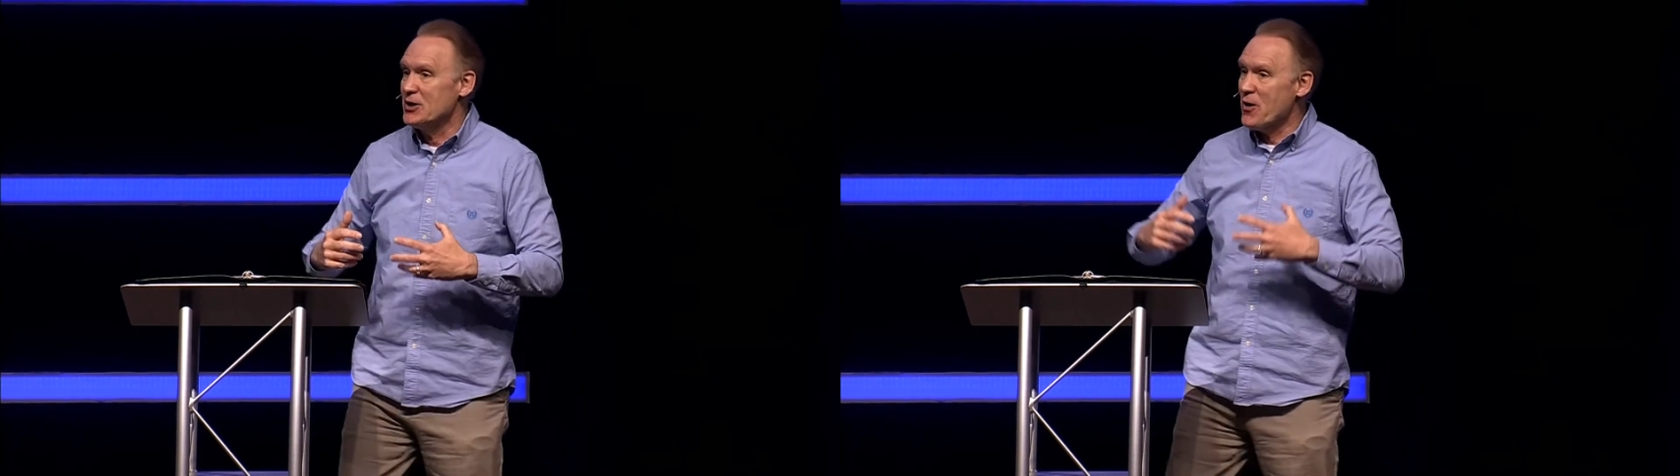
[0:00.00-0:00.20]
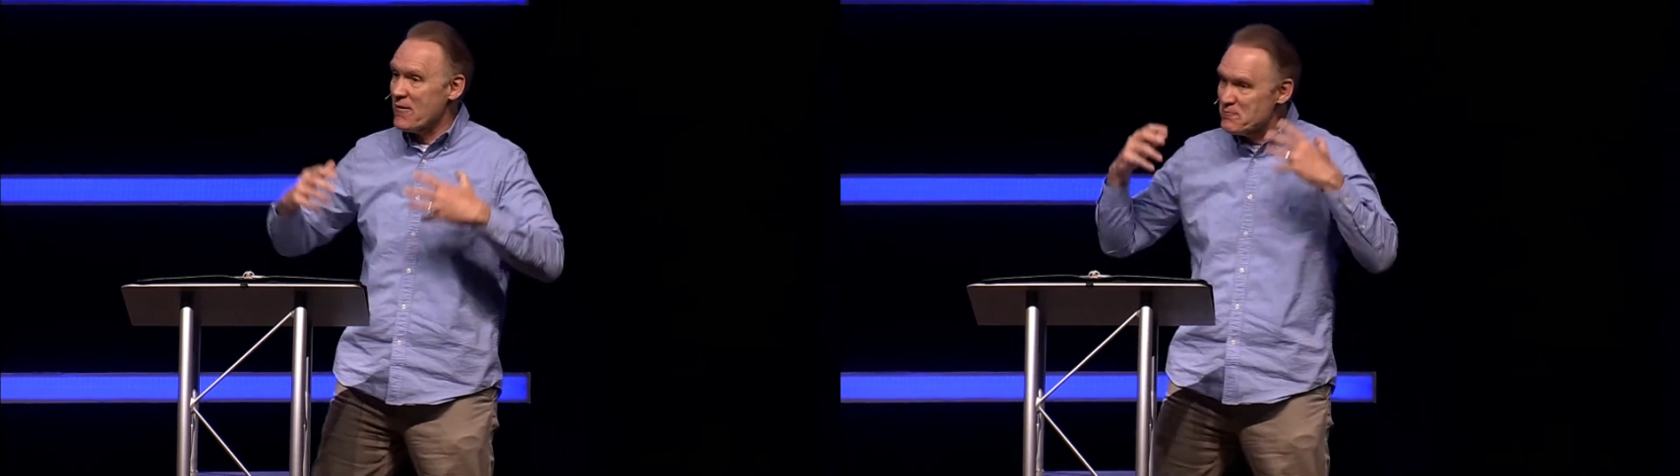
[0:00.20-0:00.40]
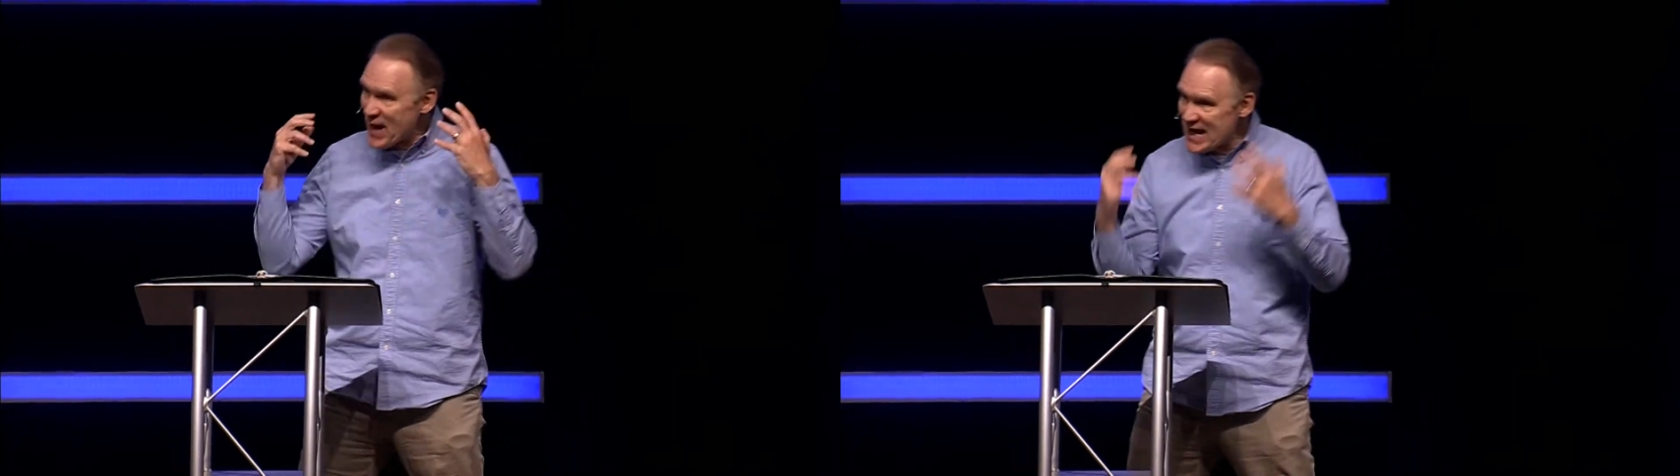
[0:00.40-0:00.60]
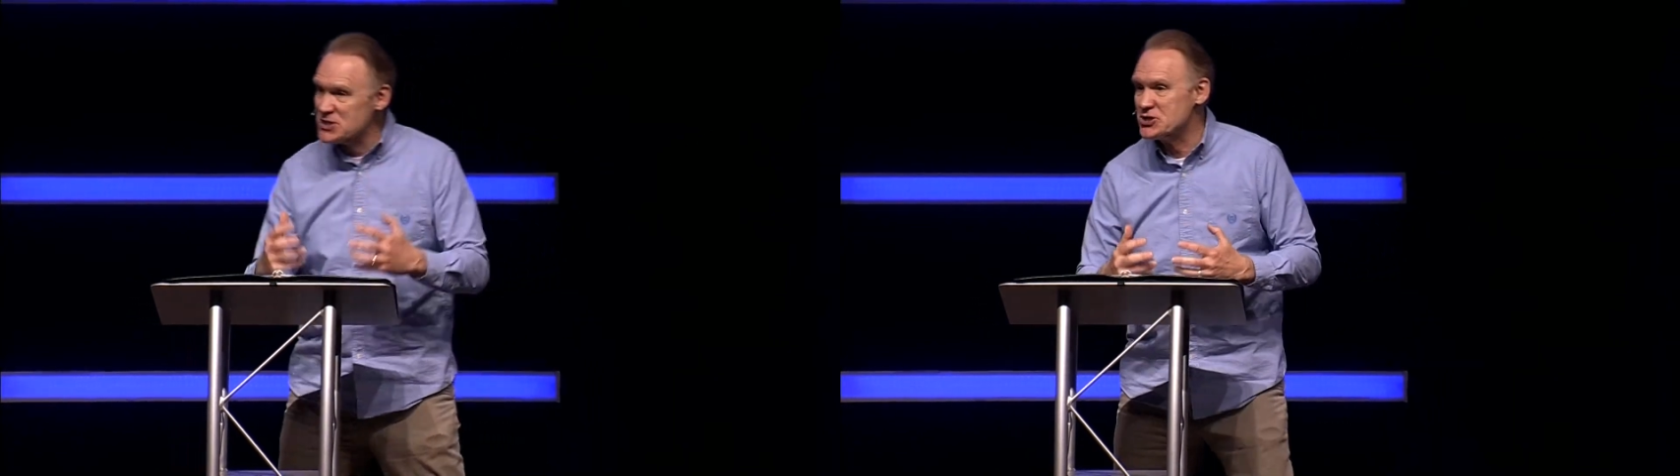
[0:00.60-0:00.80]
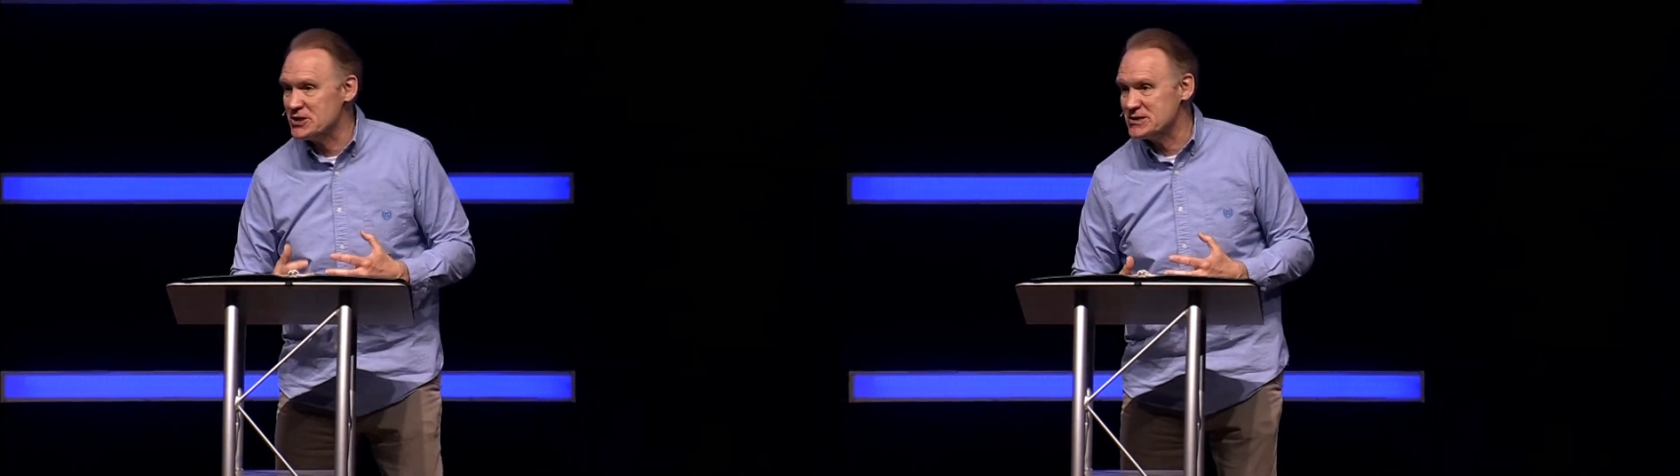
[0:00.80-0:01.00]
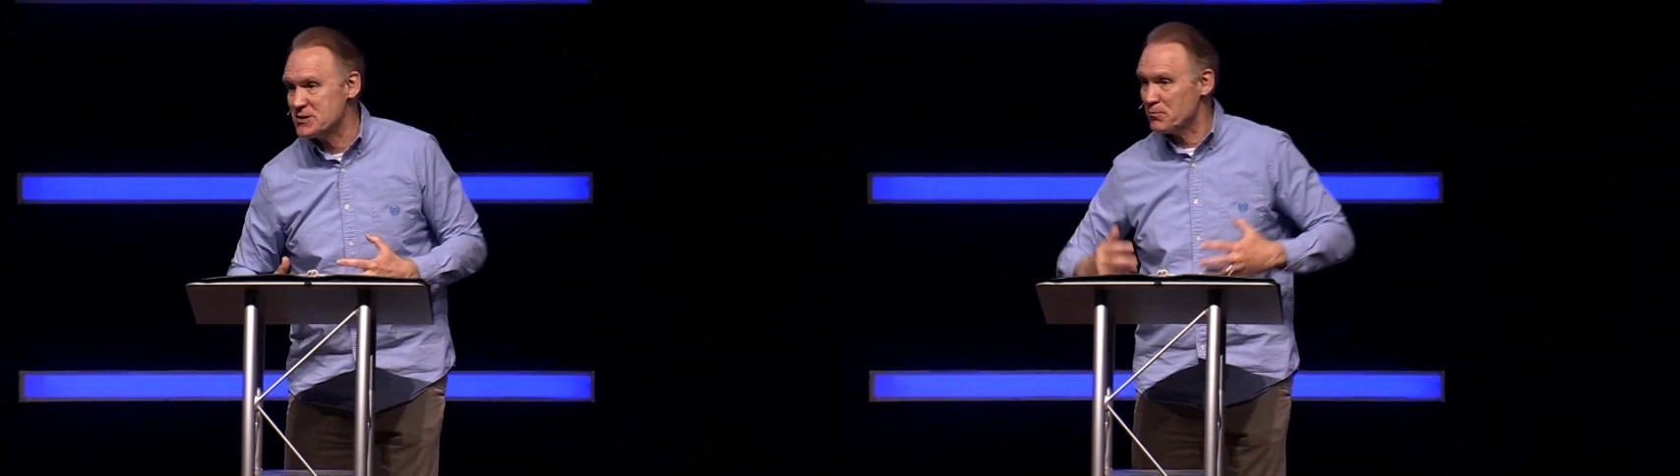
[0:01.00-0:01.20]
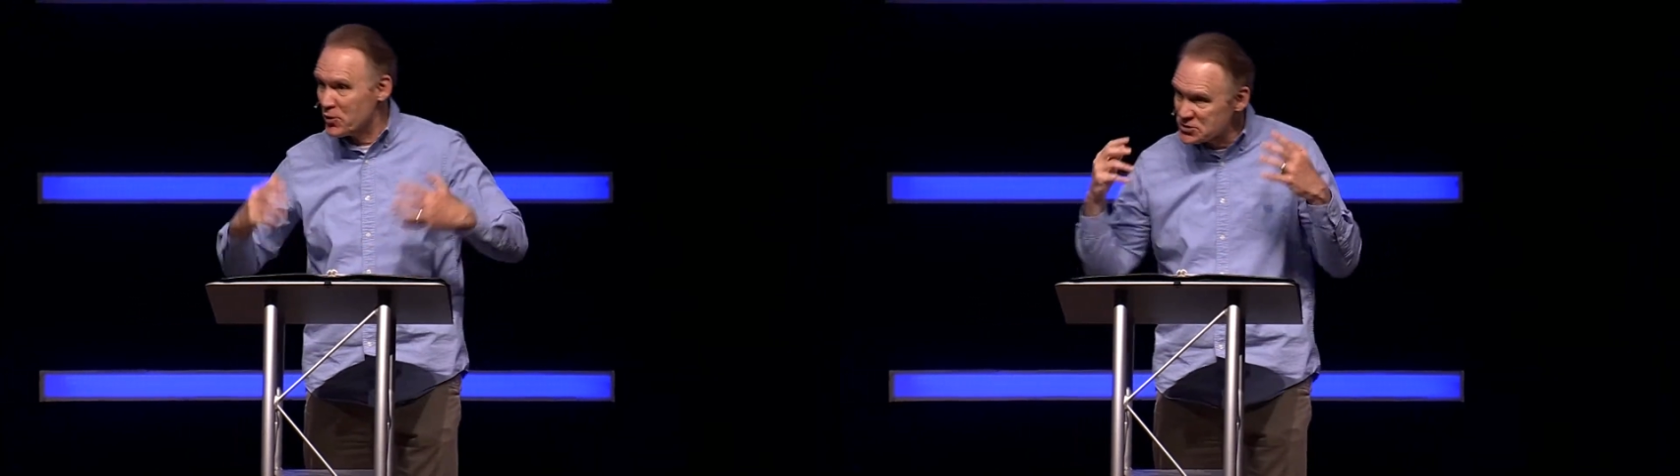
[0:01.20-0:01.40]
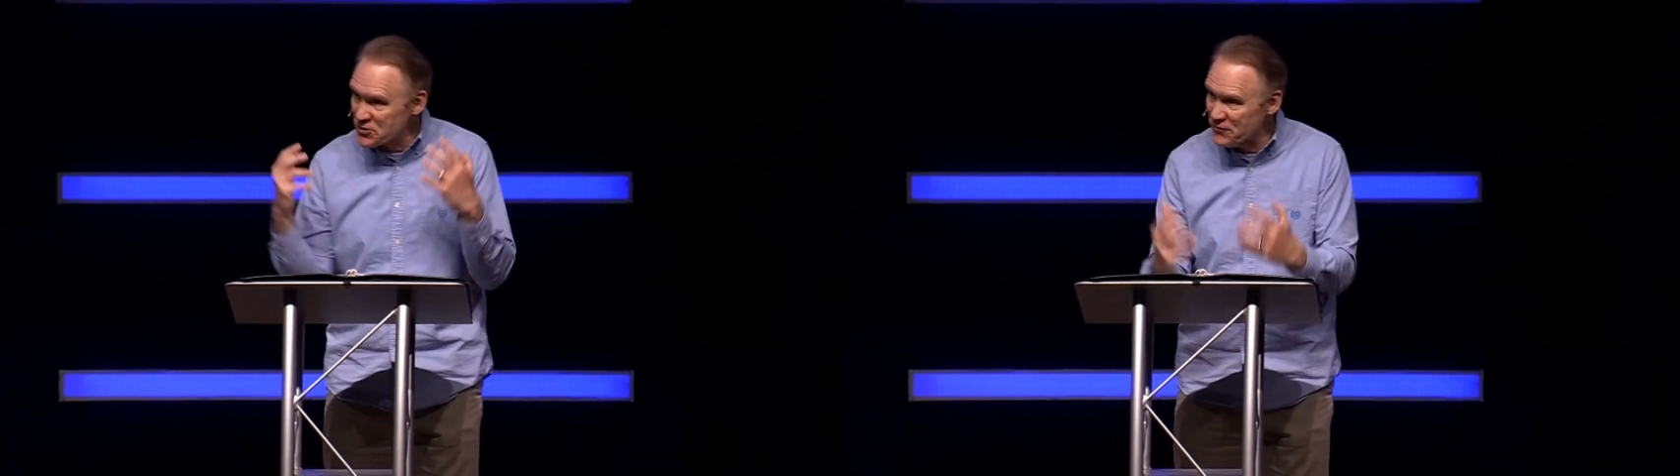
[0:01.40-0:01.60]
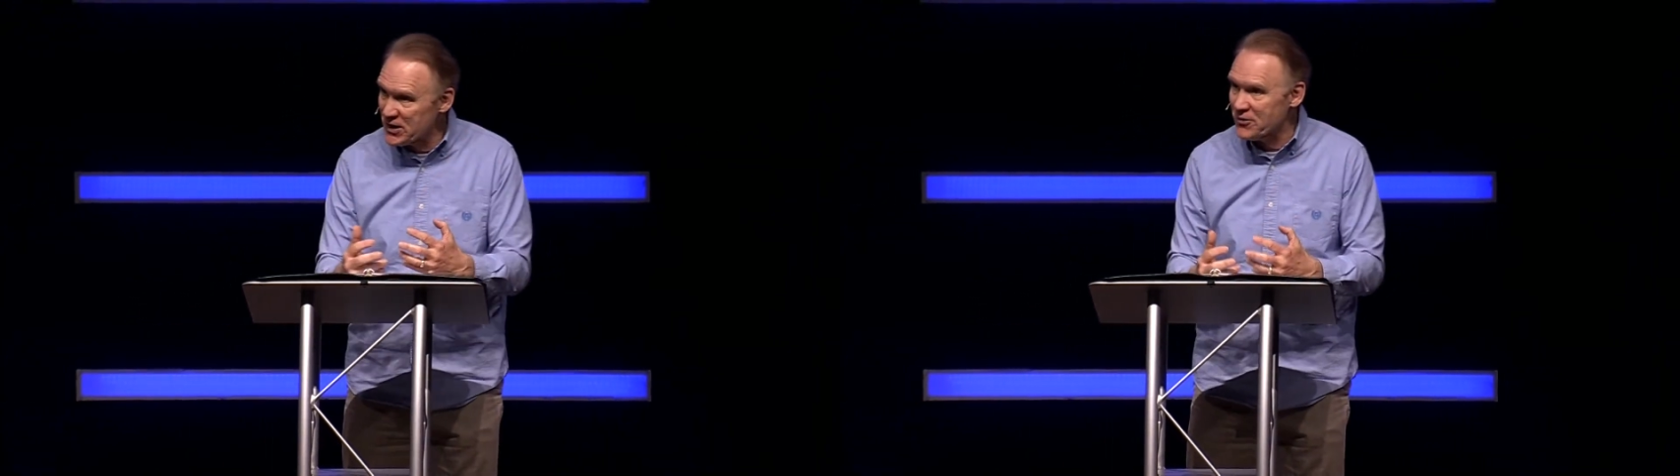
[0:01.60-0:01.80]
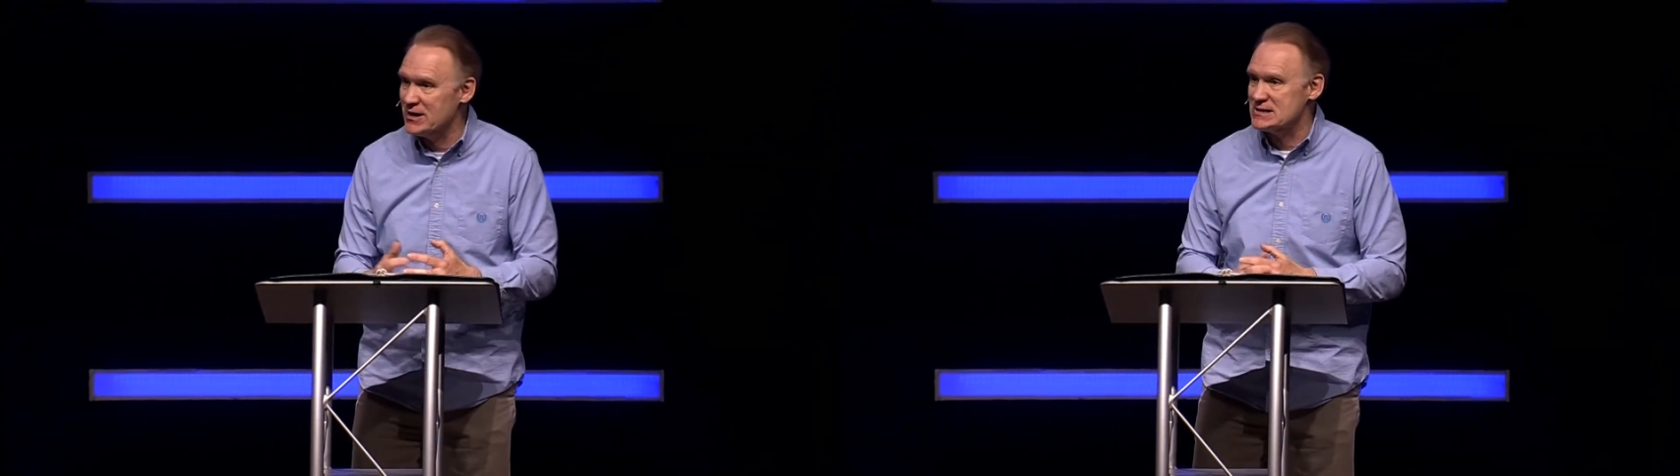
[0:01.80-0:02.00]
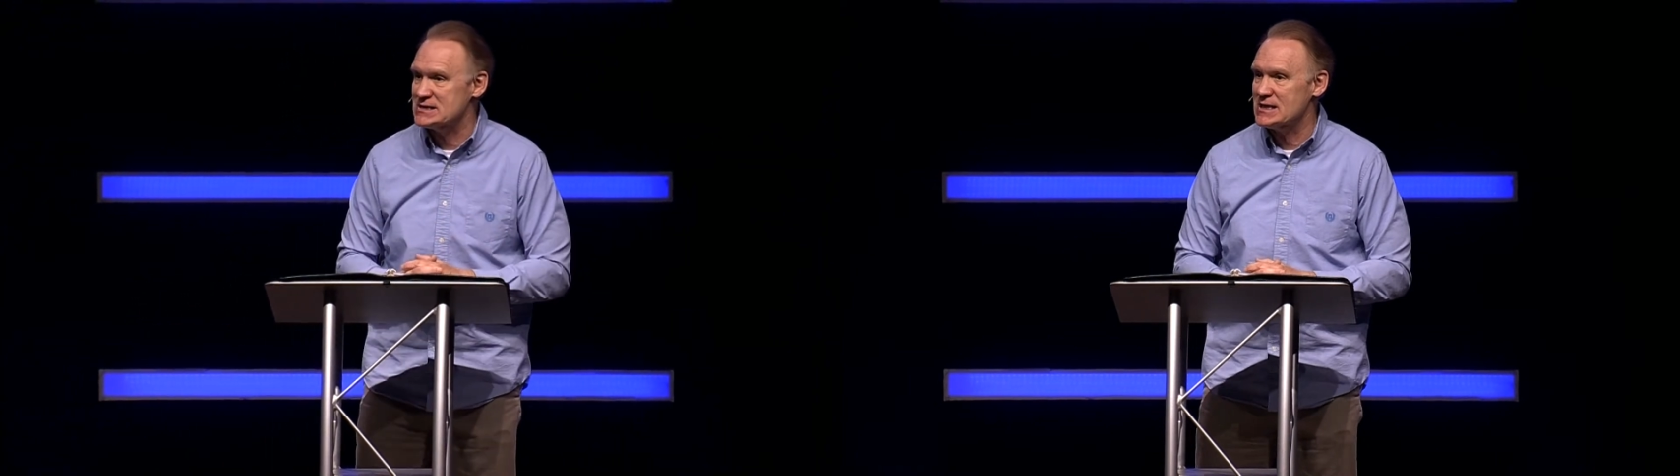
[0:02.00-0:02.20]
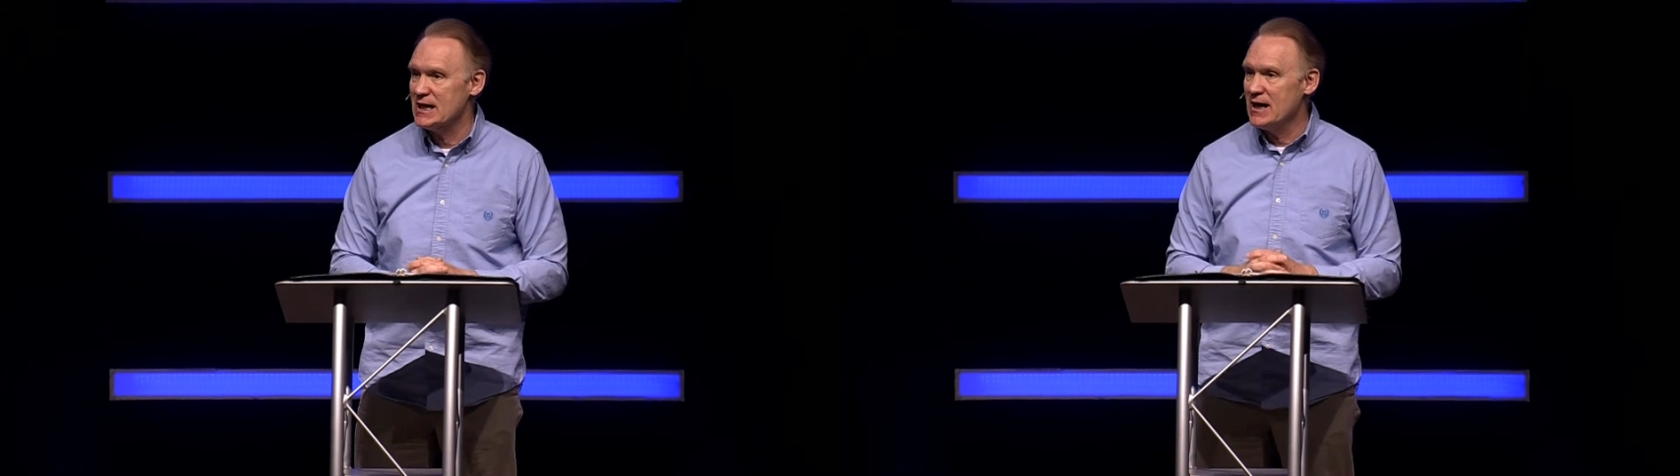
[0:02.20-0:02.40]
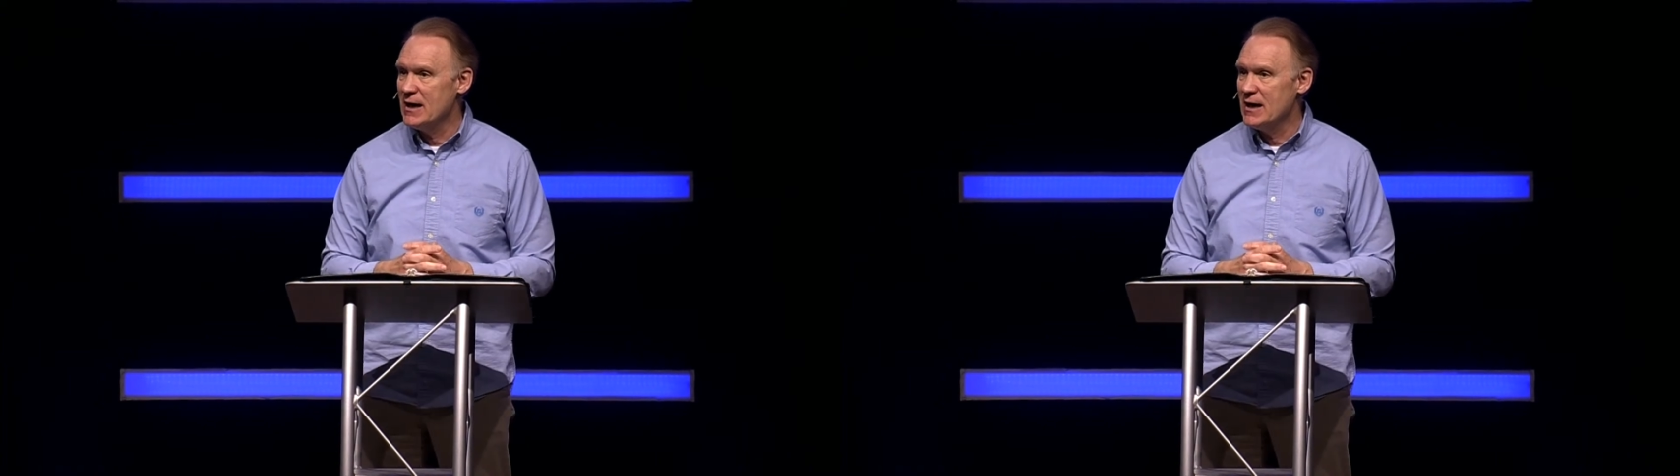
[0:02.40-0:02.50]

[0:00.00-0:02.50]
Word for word: You have patience and perseverance.